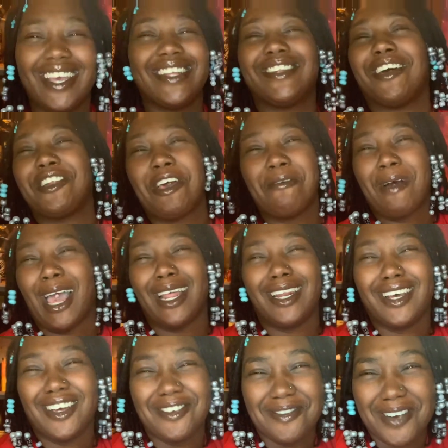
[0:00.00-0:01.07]
Don't nobody
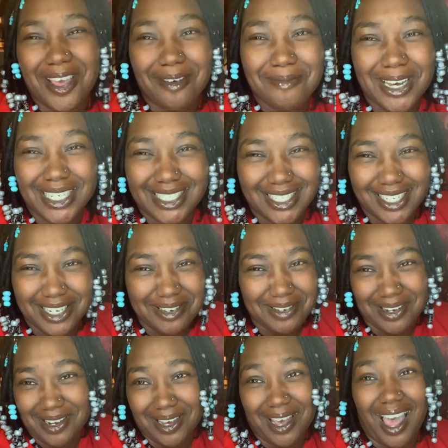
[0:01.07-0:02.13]
love you that much to give you a
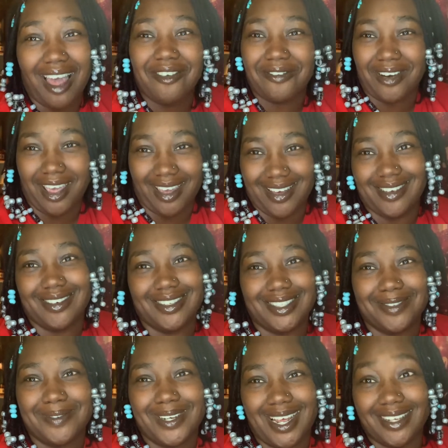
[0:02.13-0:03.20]
little offer of
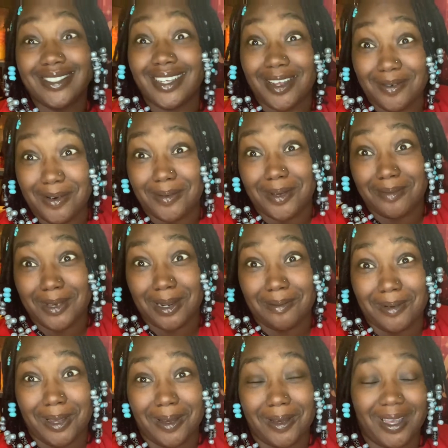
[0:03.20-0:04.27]
$820. Get that one up, baby
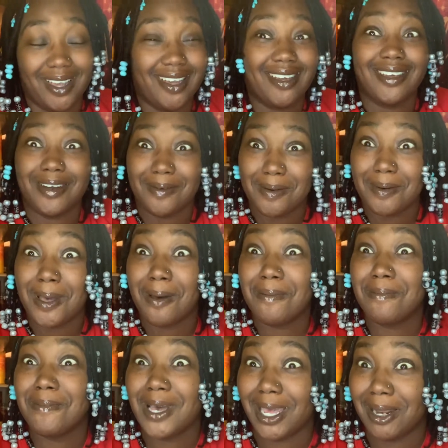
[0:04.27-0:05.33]
man. Okay, get that one
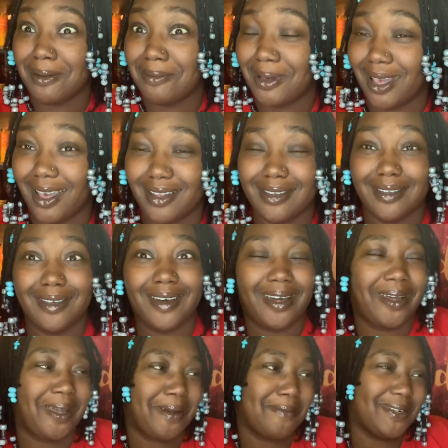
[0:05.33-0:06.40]
up, baby man. Lord
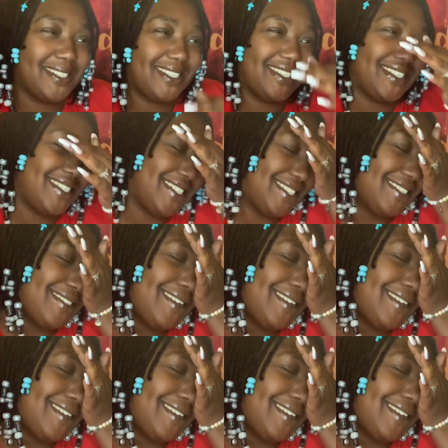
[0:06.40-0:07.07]
have mercy, Jesus.